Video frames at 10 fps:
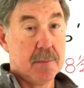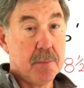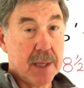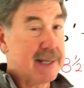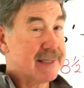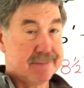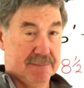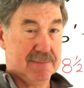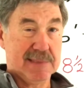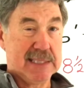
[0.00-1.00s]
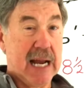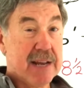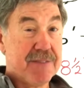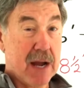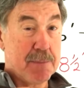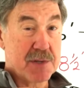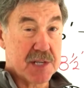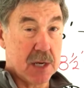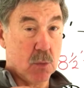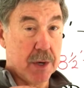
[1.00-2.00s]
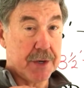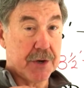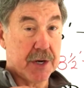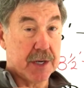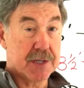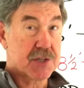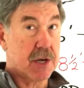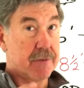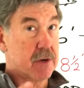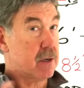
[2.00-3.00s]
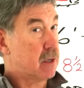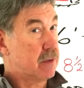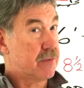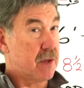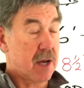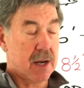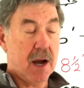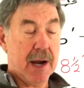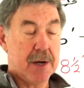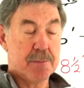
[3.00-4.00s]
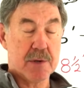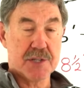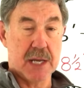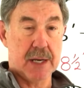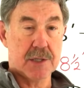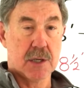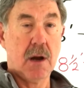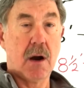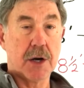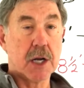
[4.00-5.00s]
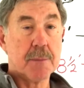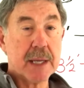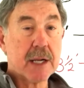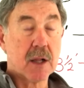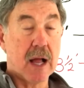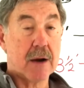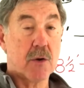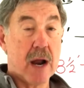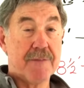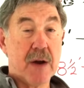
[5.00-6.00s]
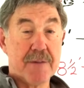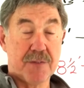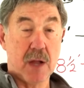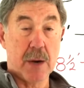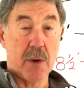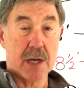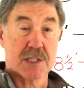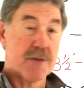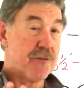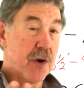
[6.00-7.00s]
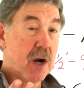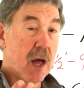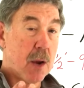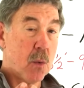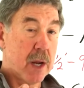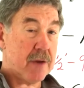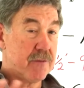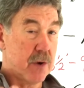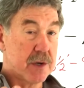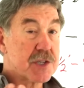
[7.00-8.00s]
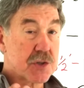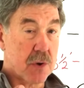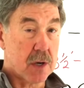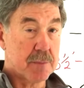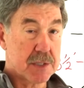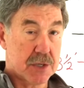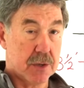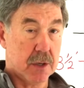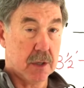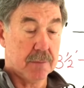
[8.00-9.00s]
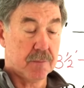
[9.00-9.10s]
But 95% of what you're going to discover, if not a higher percentage, are going to be graphite fly rods. Very lightweight, very strong material.